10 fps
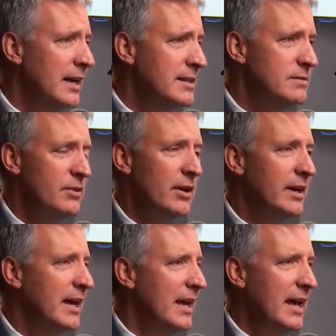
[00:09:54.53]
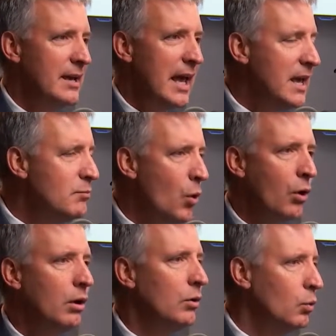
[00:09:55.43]
It's very
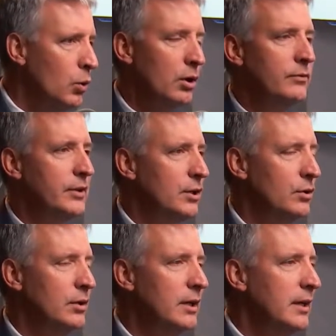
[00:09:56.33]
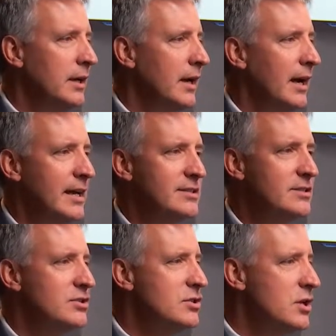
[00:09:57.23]
amoral worldview.
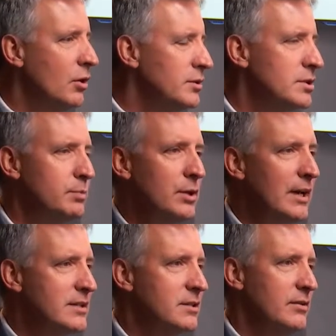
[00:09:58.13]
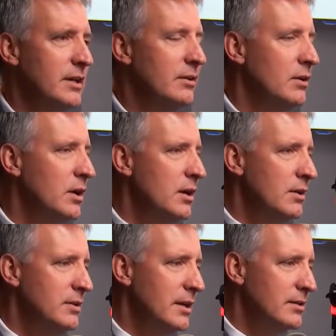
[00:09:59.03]
It's no dispute as to
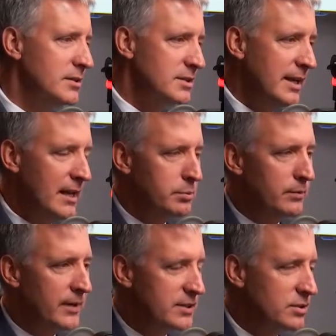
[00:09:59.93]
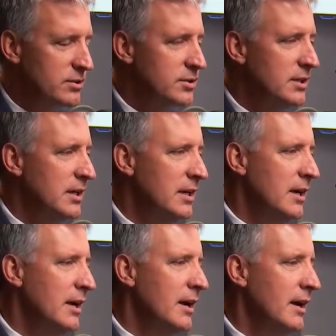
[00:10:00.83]
the slant of the professors.
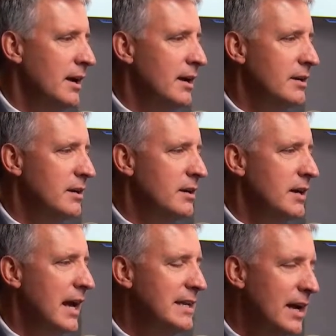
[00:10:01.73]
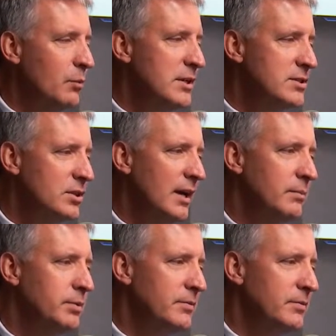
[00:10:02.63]
And yet we still have